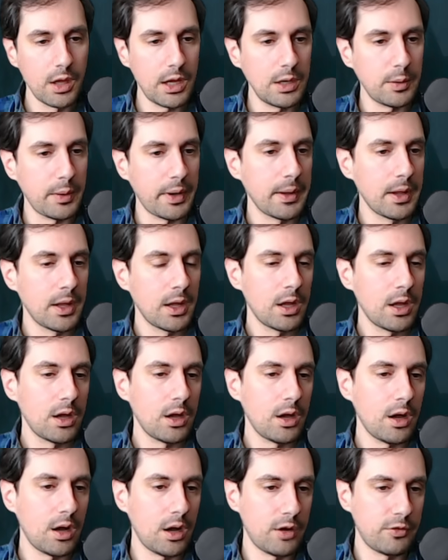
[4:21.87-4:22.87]
Anyway,
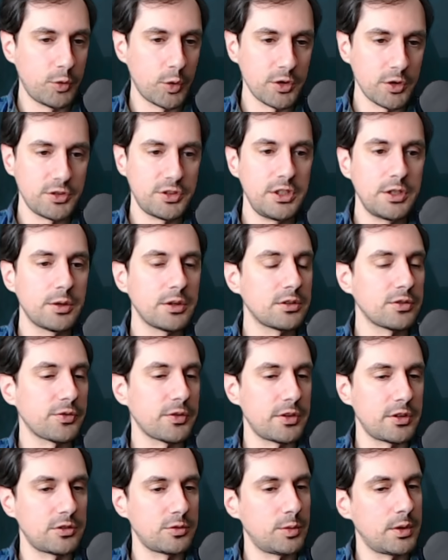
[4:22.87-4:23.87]
4 secrets
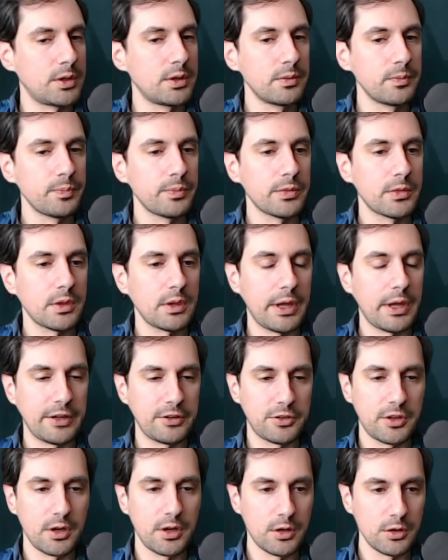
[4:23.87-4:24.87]
for this one,
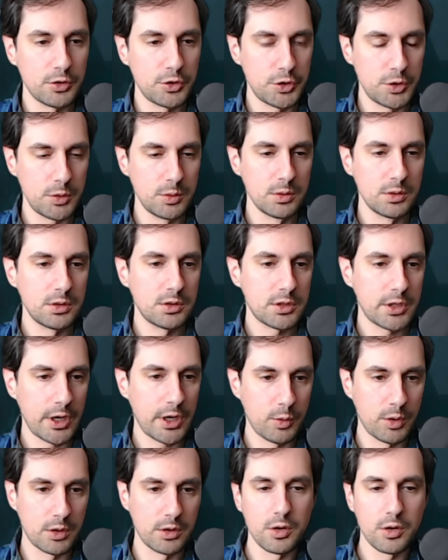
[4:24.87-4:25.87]
as they all do.
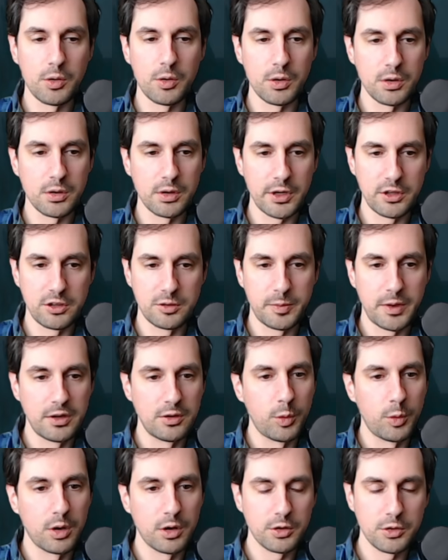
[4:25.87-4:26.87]
Take 1 horror and
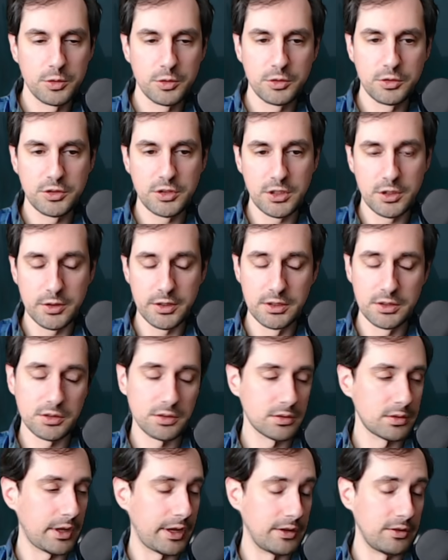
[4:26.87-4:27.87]
spend 1 or 2
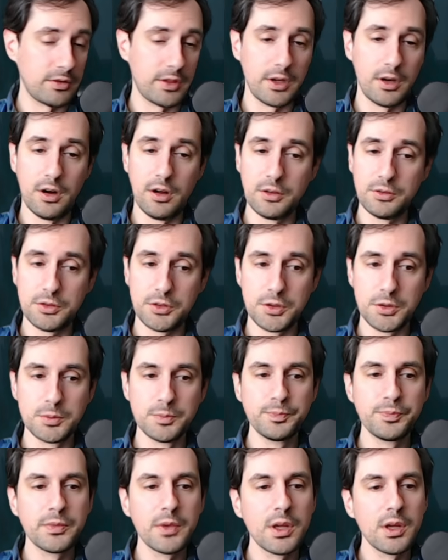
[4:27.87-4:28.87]
secrets, as they all
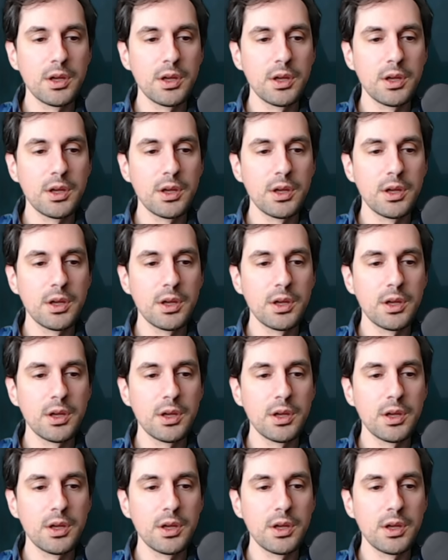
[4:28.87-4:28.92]
do.